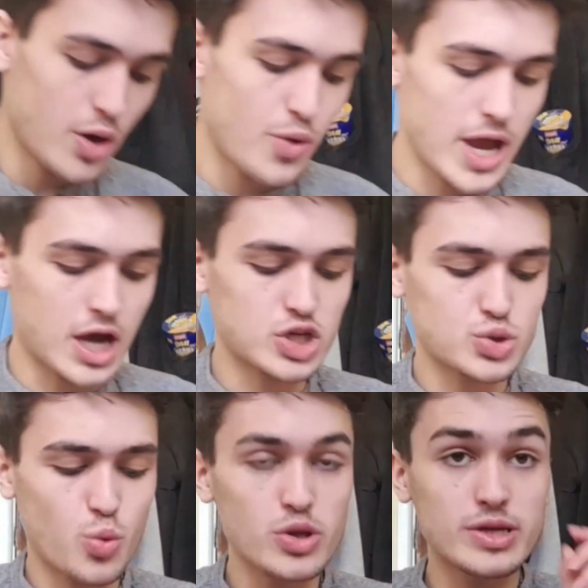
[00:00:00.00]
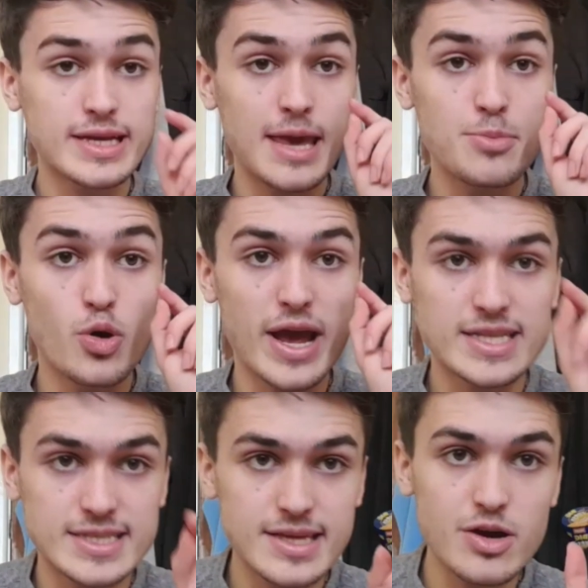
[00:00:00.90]
where I just want you to keep your
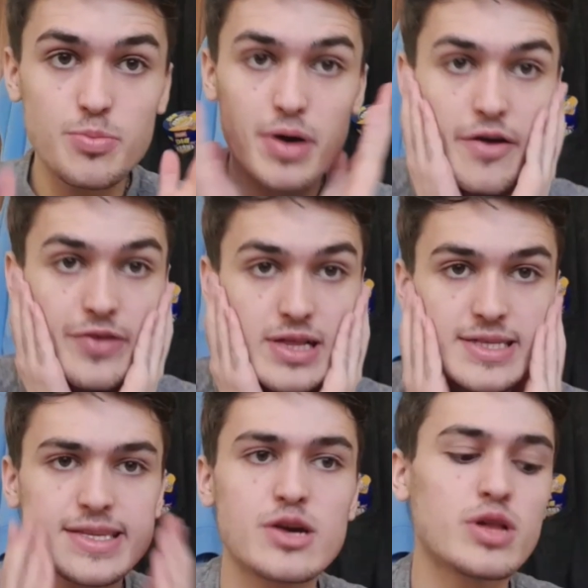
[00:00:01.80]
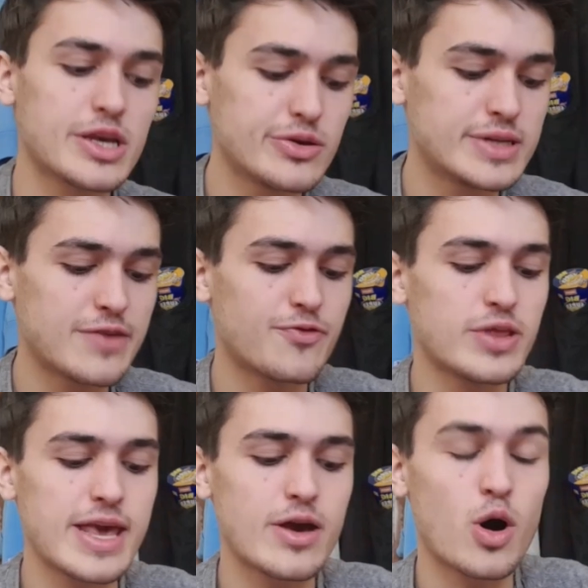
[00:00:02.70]
head still, perfectly still, like you did for
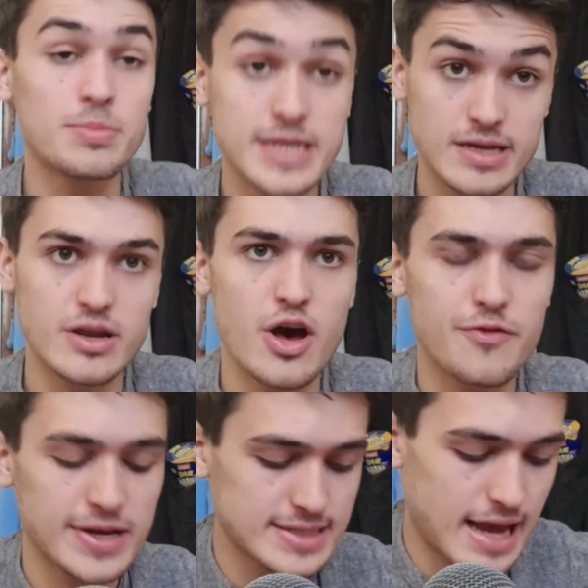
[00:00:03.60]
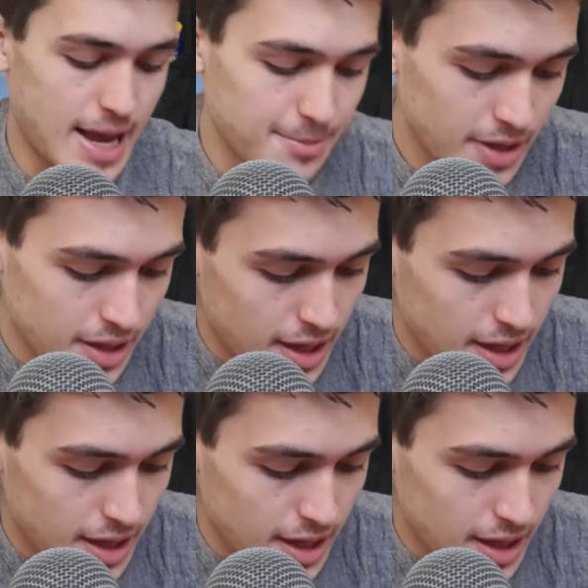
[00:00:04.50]
the optic nerve exam.